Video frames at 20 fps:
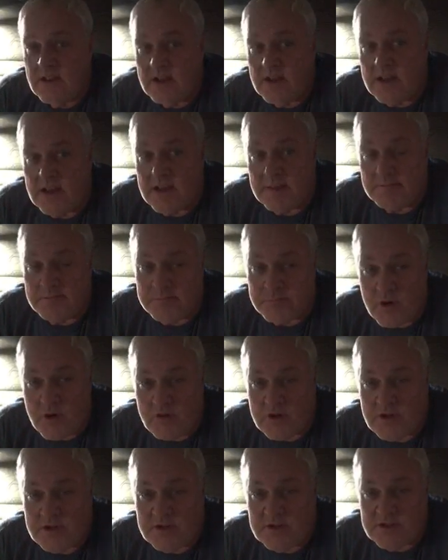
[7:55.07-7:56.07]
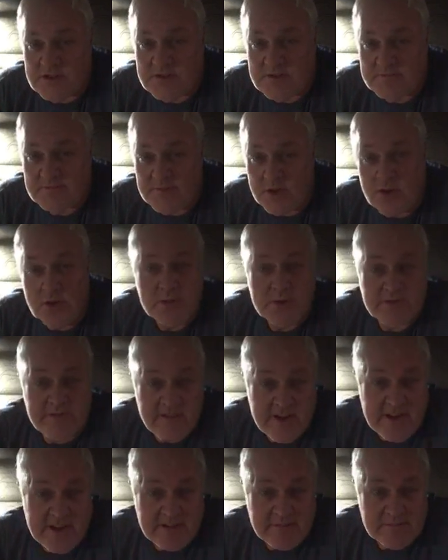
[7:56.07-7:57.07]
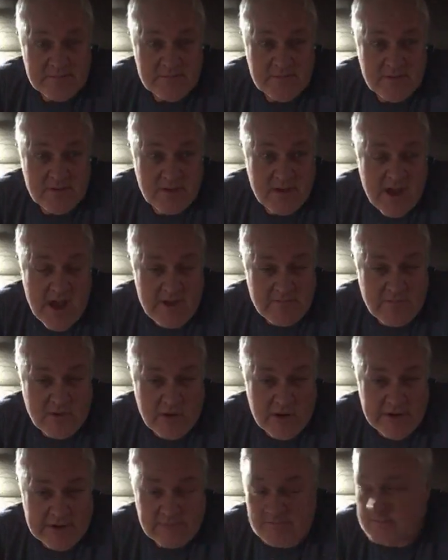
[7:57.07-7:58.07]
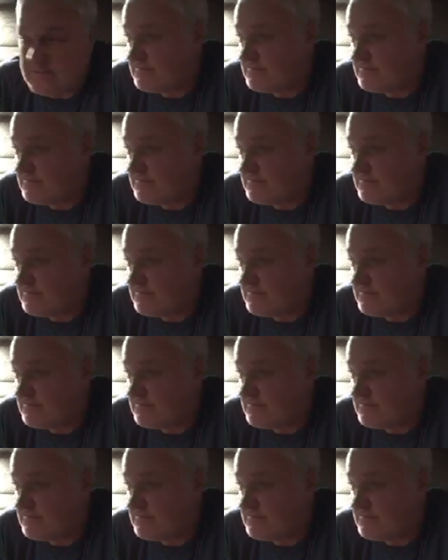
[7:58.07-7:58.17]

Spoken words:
and just more freight, just rather than be on a selected